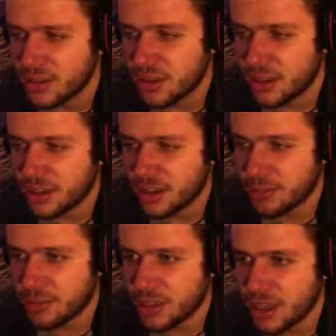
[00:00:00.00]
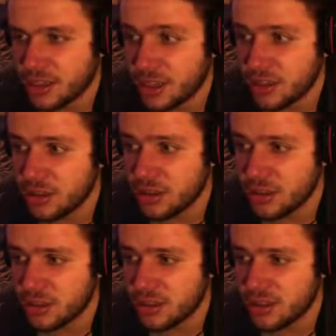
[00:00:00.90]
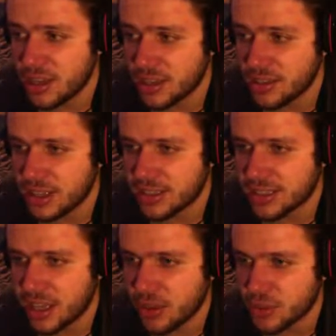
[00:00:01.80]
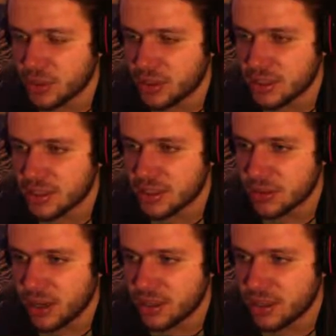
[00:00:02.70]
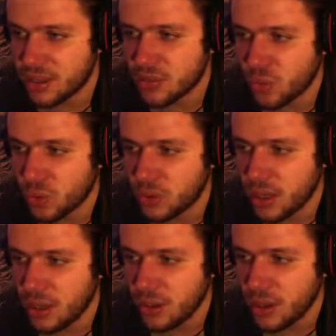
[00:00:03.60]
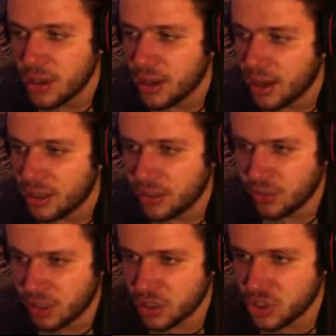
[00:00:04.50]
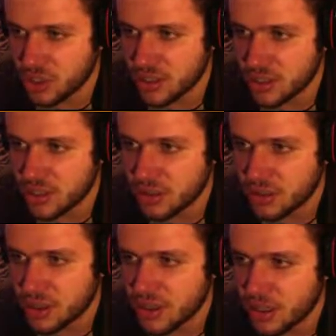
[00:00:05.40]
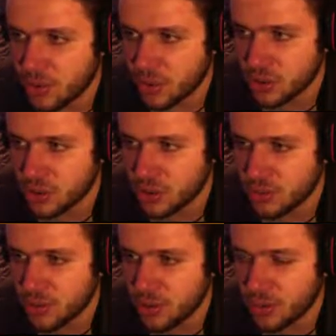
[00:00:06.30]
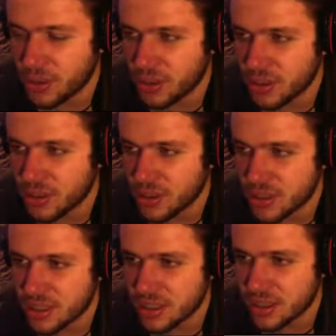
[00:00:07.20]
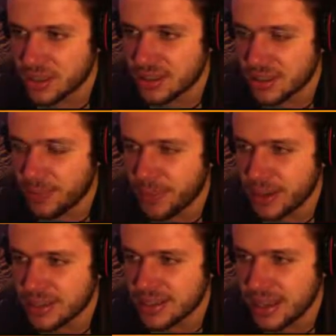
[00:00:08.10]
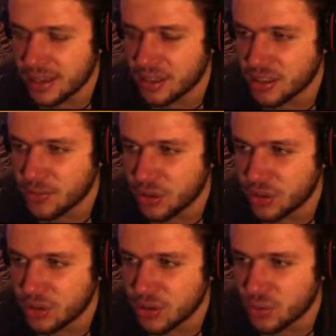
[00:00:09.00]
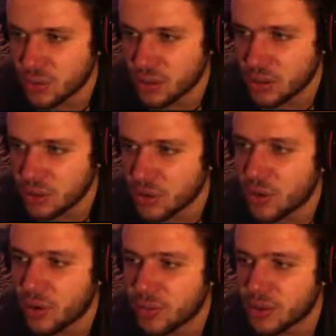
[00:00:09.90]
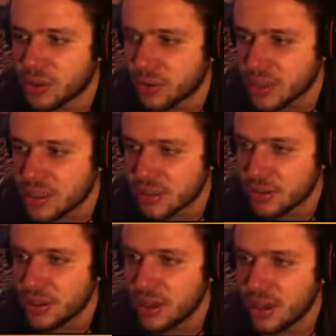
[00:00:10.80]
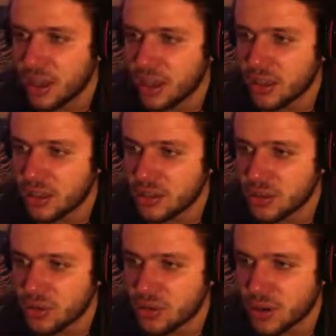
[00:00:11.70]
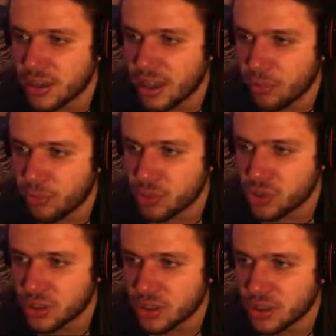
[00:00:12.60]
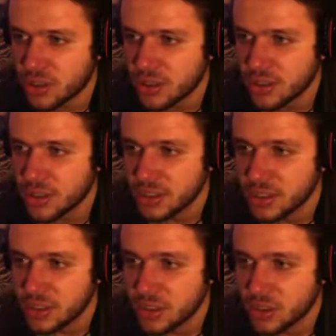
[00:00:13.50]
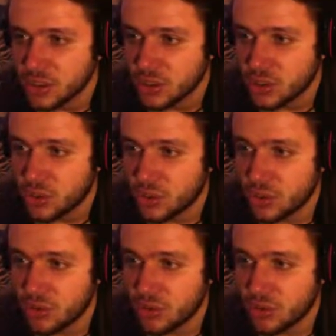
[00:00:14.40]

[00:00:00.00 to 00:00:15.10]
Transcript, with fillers: Uh, but yeah, they did take that camp, so that's why they slowed down. I think we can just raise the Immortal here, well, but it's in, it's in a bad side, the Immortal, so we need to go a bit aggressive. And there's also a camp pushing there. Oh,